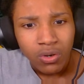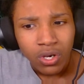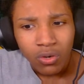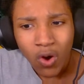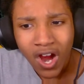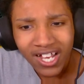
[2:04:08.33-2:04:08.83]

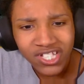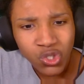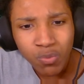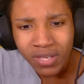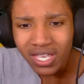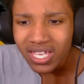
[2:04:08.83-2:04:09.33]
Why is you
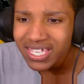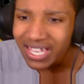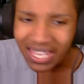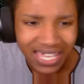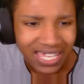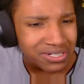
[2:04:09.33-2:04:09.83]
being
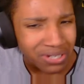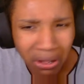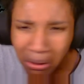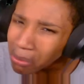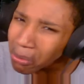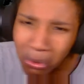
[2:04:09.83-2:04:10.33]
gay? No,
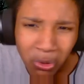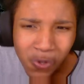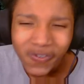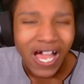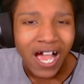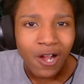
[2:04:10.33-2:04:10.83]
no,
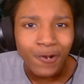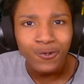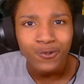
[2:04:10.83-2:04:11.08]
no,